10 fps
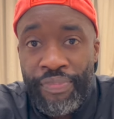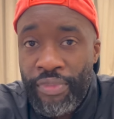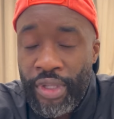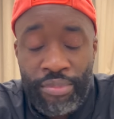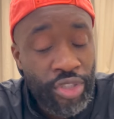
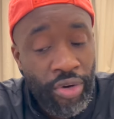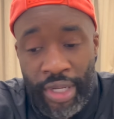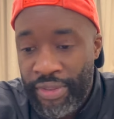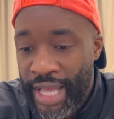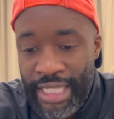I'm
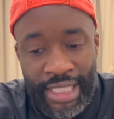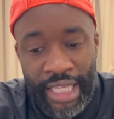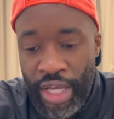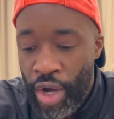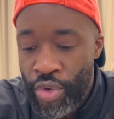sorry, that's
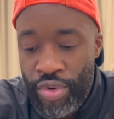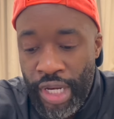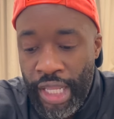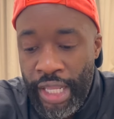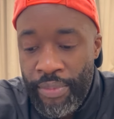the
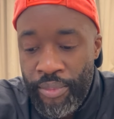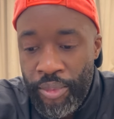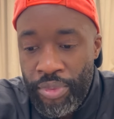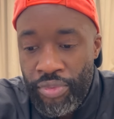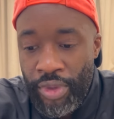only
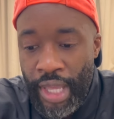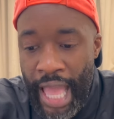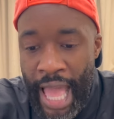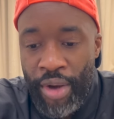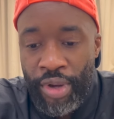
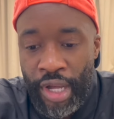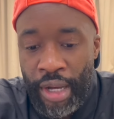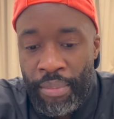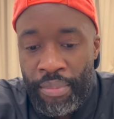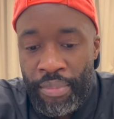
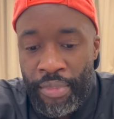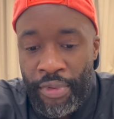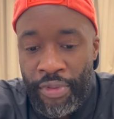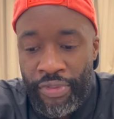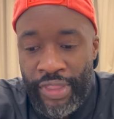outcome
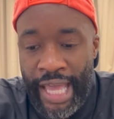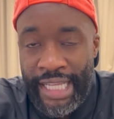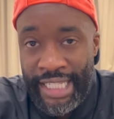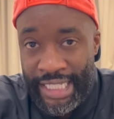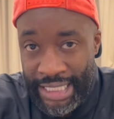that
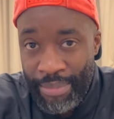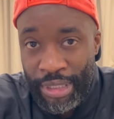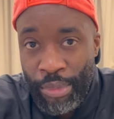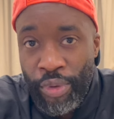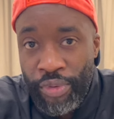is
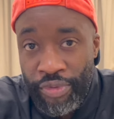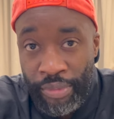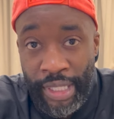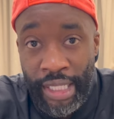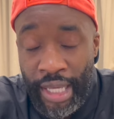acceptable for me.